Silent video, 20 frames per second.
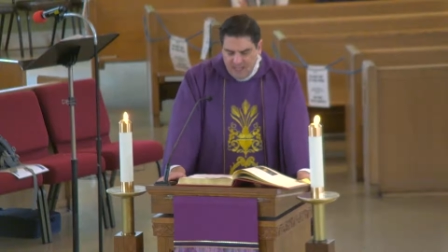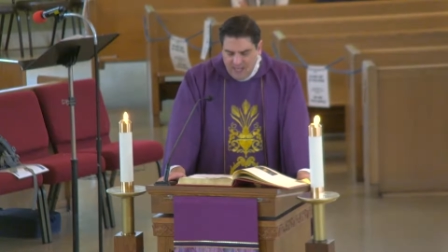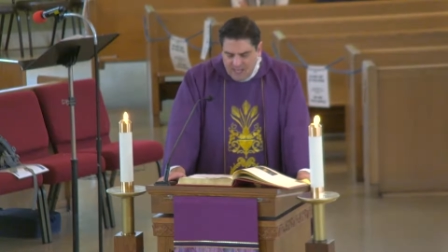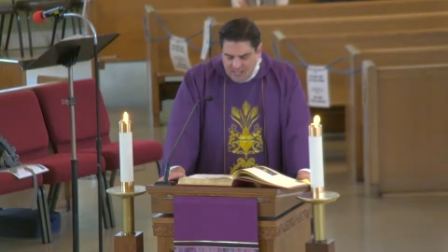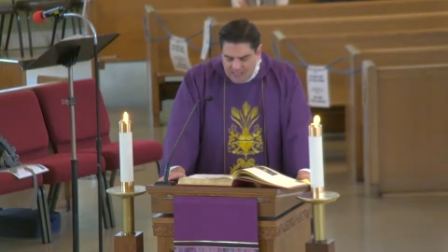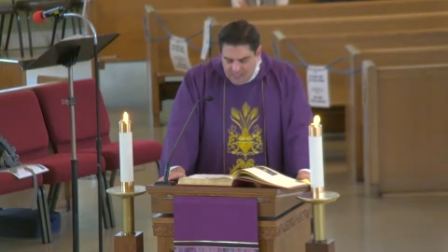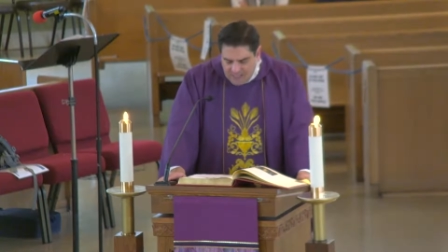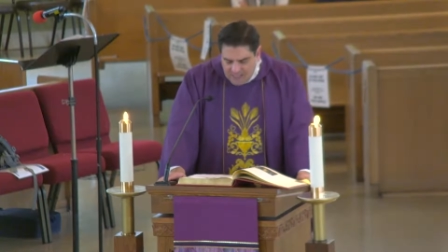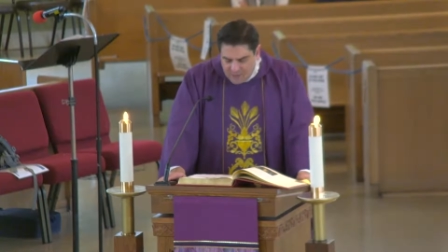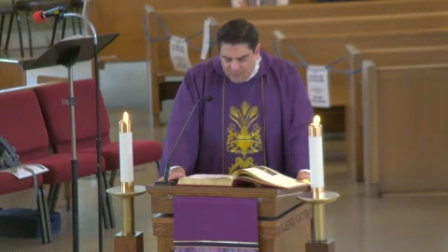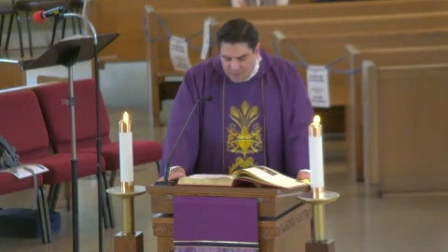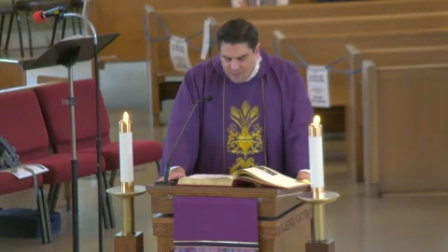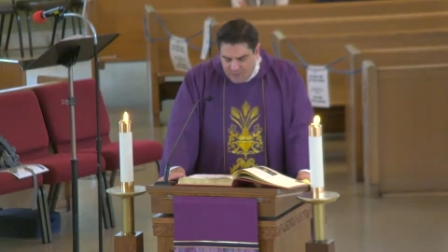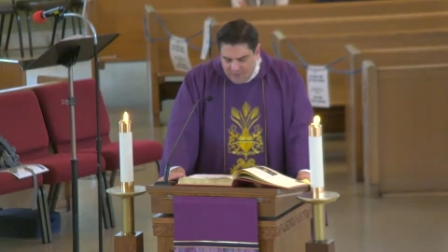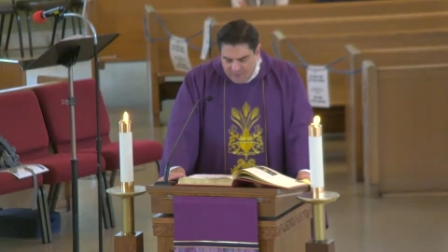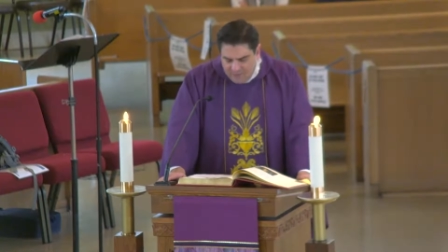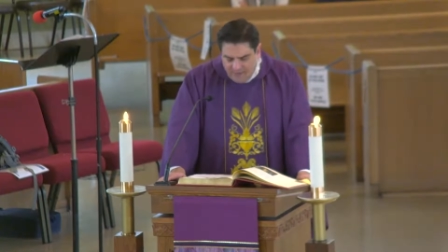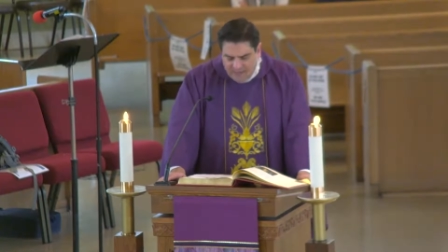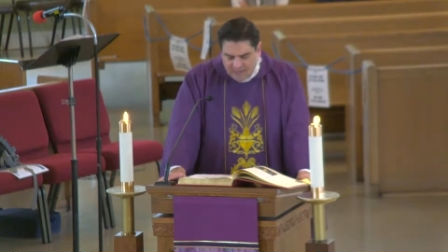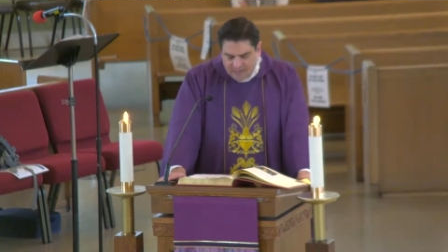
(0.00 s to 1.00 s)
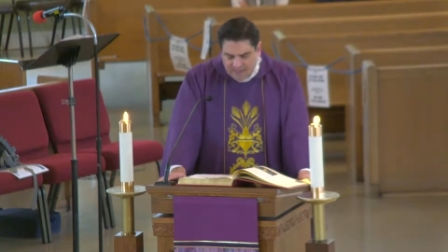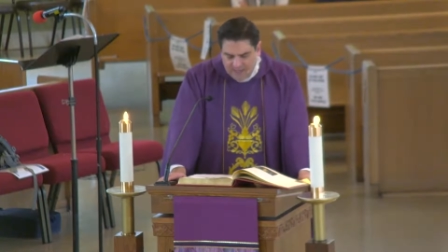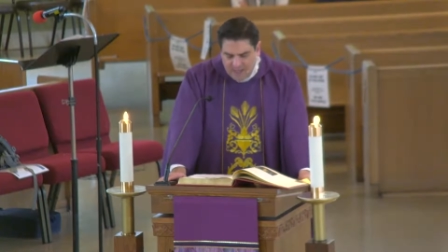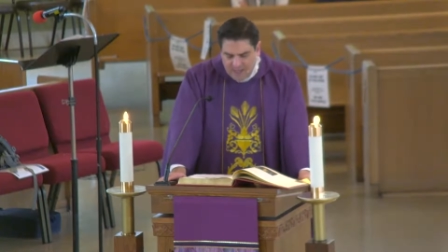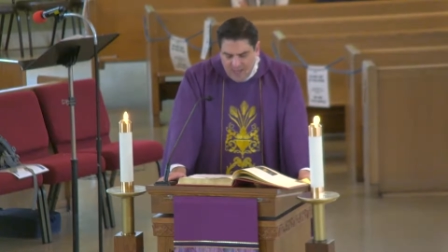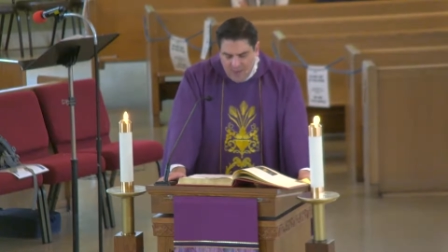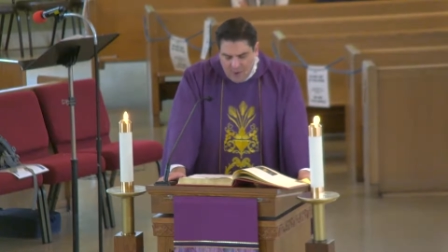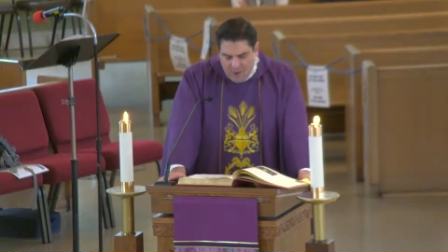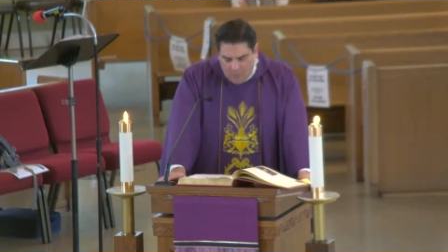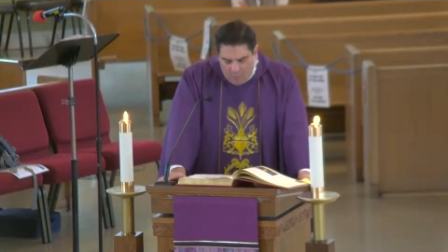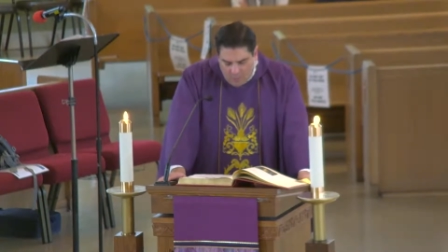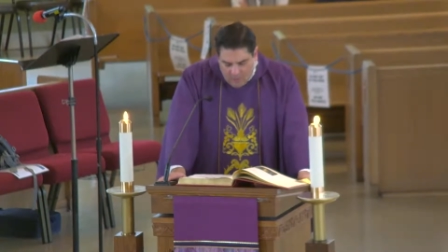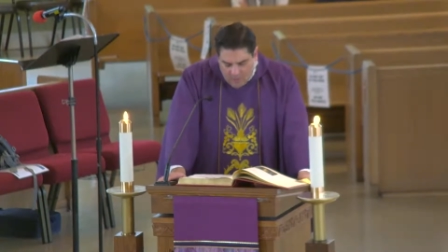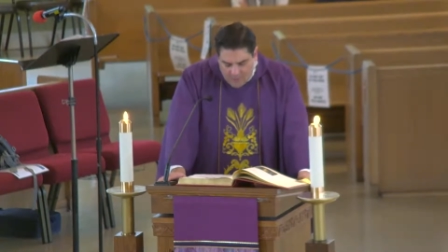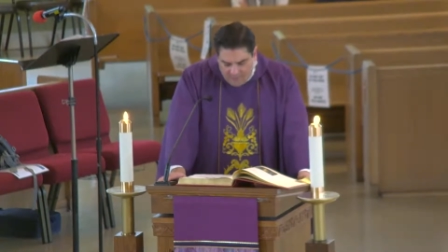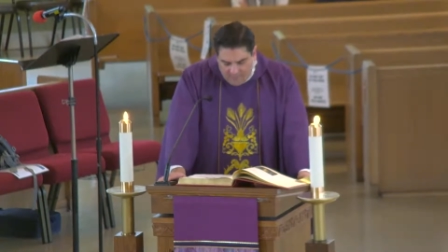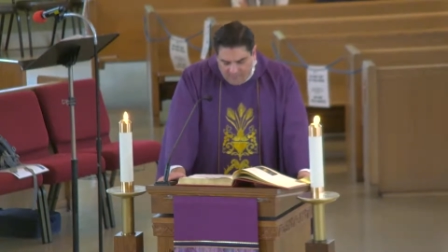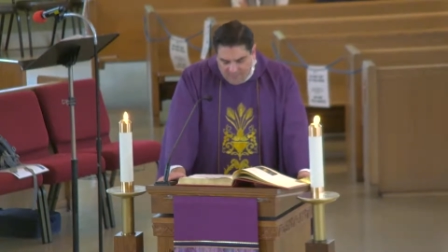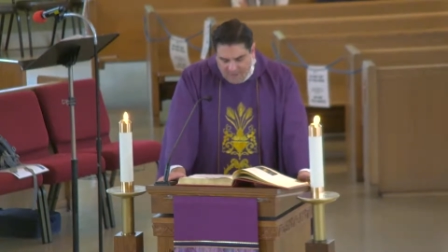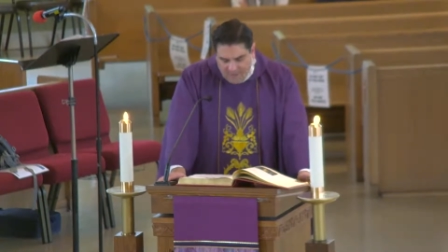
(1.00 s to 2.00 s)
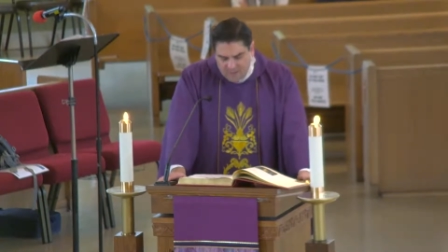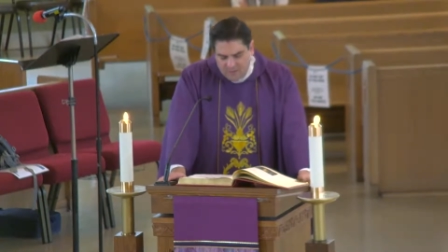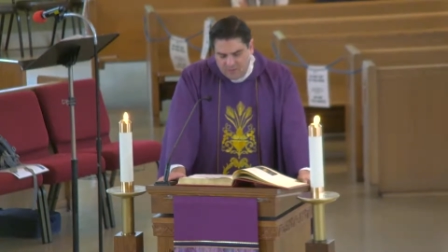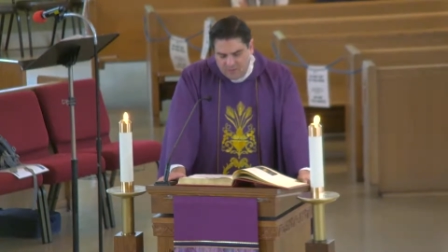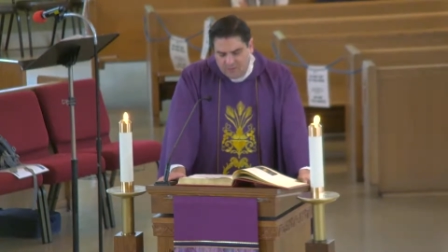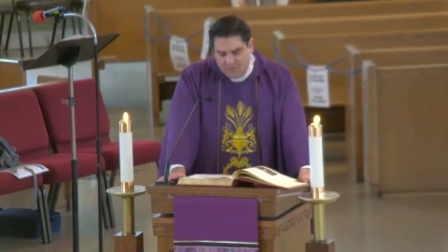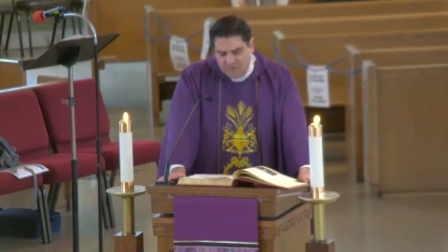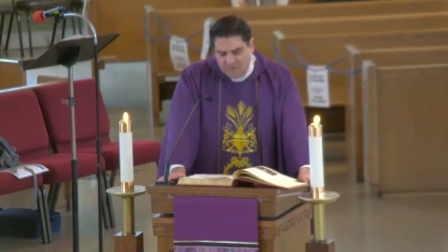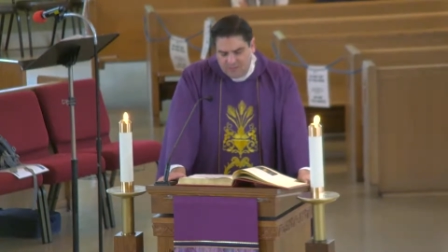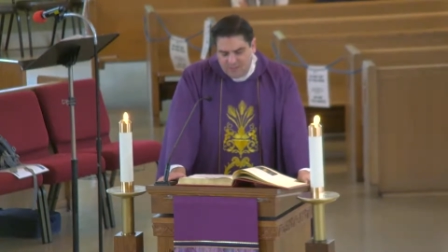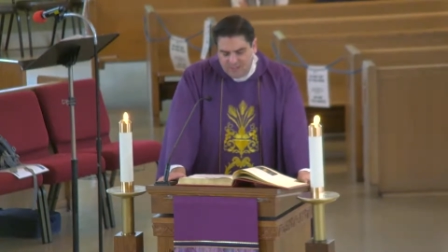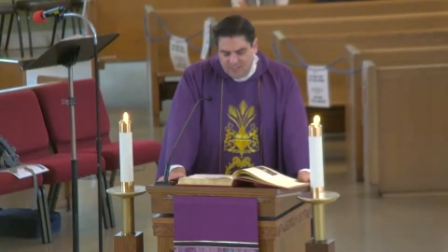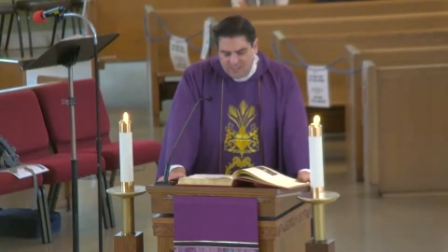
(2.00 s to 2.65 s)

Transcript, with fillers: In each one of us, one of these roots